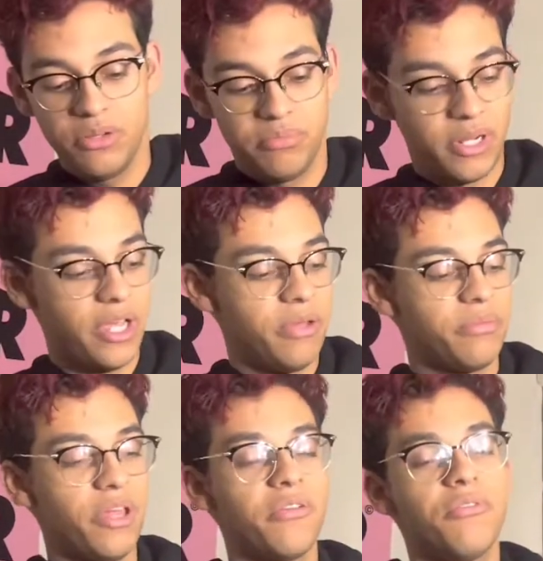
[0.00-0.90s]
But I am
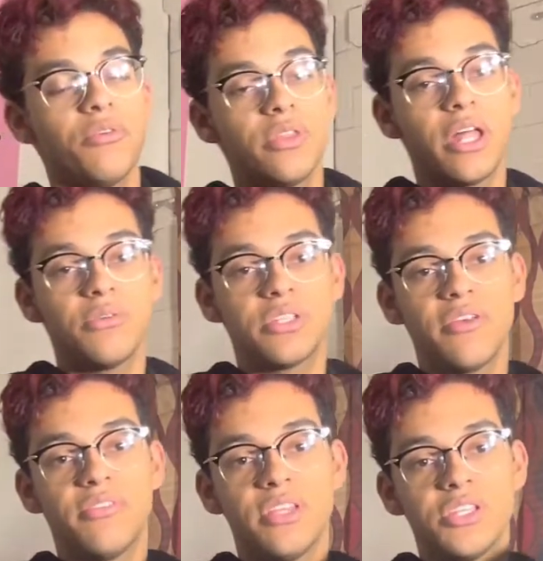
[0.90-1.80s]
thankful that I was
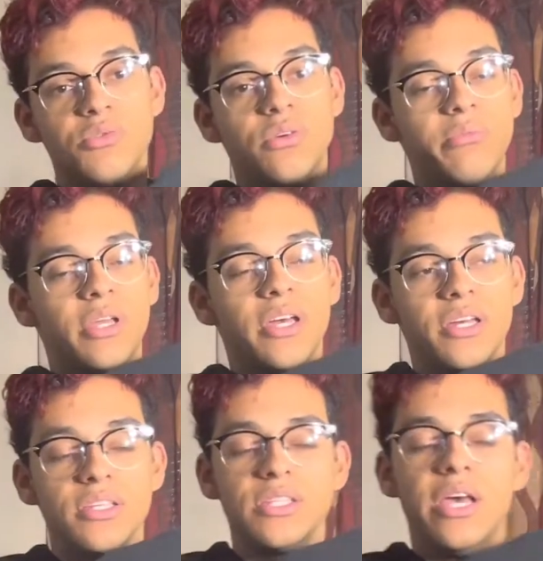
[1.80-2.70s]
gifted this one,
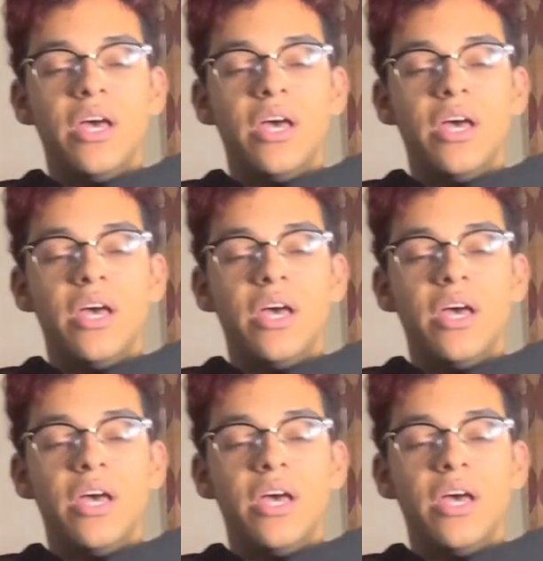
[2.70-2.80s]
because